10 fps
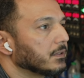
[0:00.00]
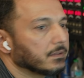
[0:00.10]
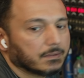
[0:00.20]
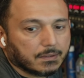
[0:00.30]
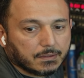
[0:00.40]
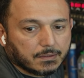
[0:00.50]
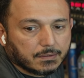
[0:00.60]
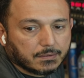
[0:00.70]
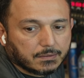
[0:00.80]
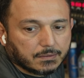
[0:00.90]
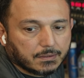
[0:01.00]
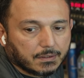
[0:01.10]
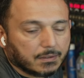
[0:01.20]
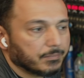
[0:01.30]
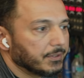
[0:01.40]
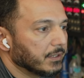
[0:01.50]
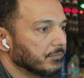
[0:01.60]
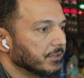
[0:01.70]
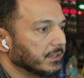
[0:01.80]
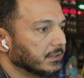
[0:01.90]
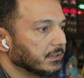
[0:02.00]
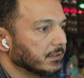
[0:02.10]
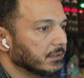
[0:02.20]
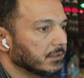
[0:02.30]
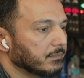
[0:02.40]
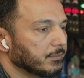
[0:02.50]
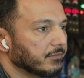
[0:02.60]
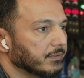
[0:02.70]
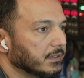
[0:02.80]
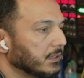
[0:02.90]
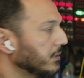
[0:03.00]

That is the RPM you can see in there perfectly.